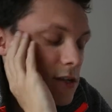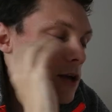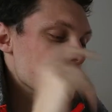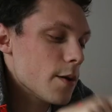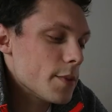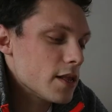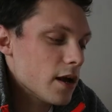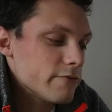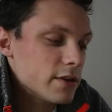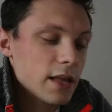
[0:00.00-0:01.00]
So, I mean,
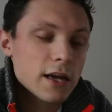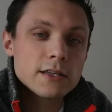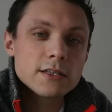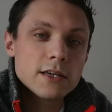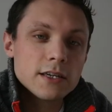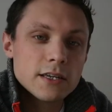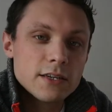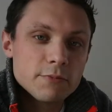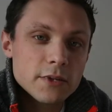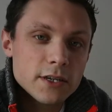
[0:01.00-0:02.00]
I read that as they're going to
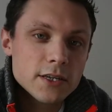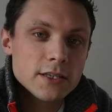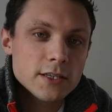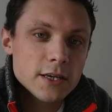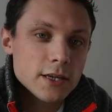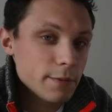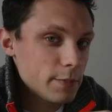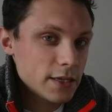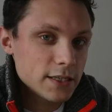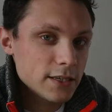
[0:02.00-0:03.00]
give me a courtesy car. They
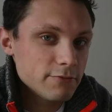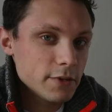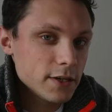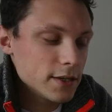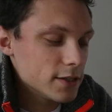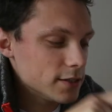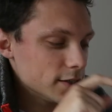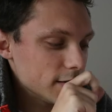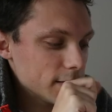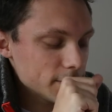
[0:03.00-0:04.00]
better give me a
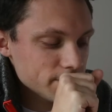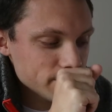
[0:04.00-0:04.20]
courtesy car,